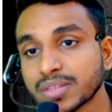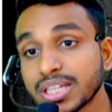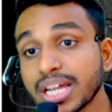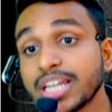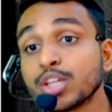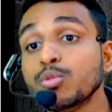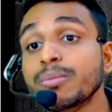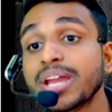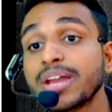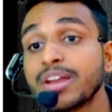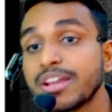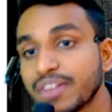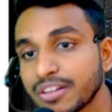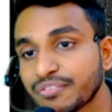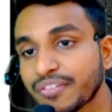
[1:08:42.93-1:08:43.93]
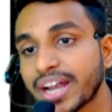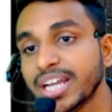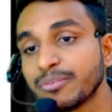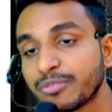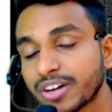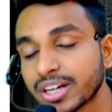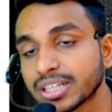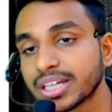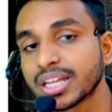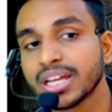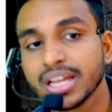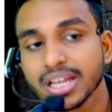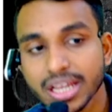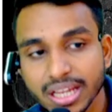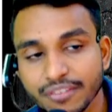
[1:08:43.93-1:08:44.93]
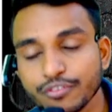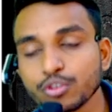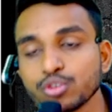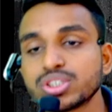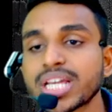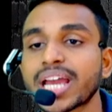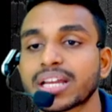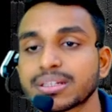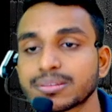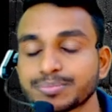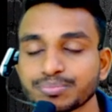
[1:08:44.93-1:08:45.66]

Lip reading: that you may even find further if you check